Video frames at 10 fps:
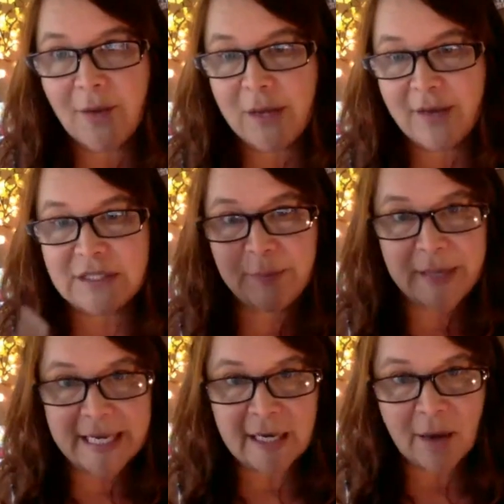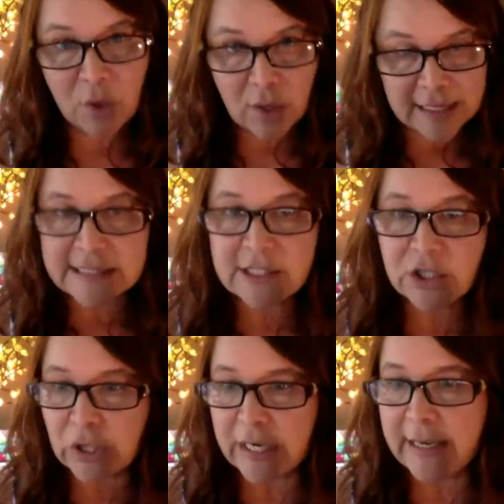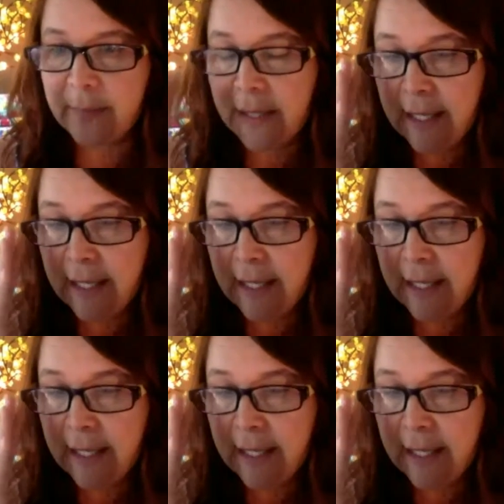we have this big number on Instagram.